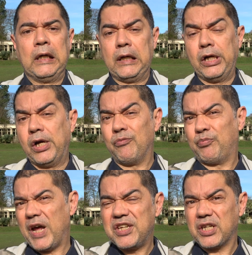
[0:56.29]
Um,
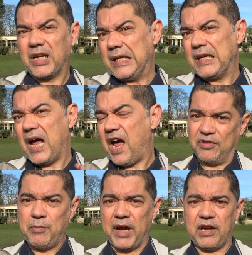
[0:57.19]
basically
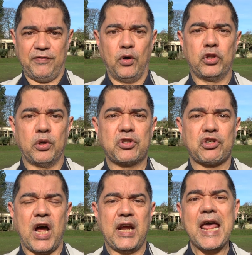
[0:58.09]
every microphone that I'm
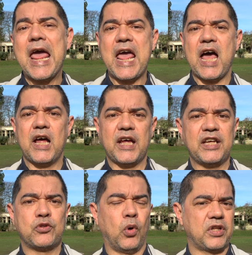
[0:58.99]
trying here
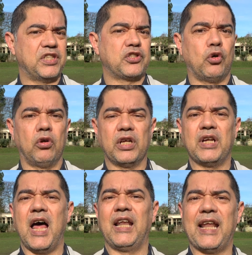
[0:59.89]
is what is called
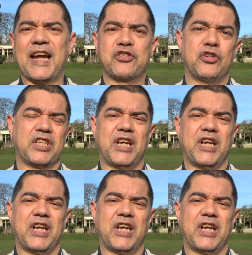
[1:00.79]
an electret